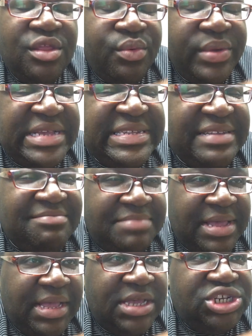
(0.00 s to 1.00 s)
The reason
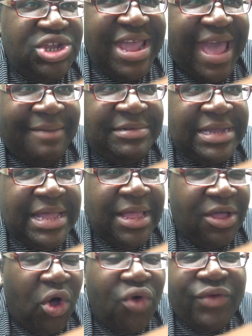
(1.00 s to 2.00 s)
being is you have to
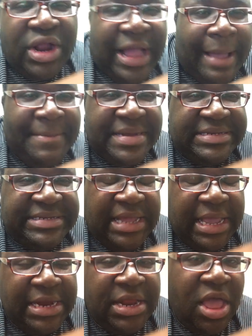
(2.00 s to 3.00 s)

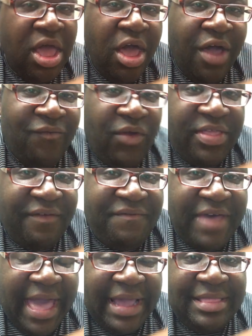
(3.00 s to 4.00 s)
overcompensate for the
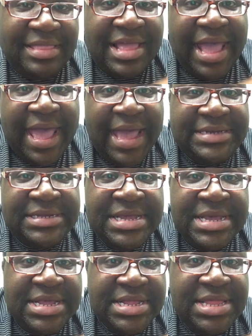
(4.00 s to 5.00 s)
fact that
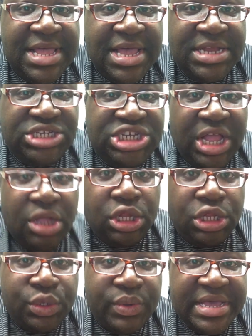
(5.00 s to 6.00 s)
the gel
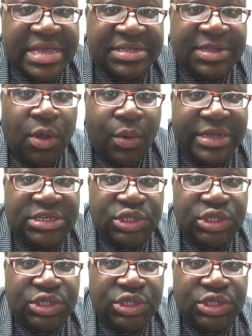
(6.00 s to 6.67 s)
glue is going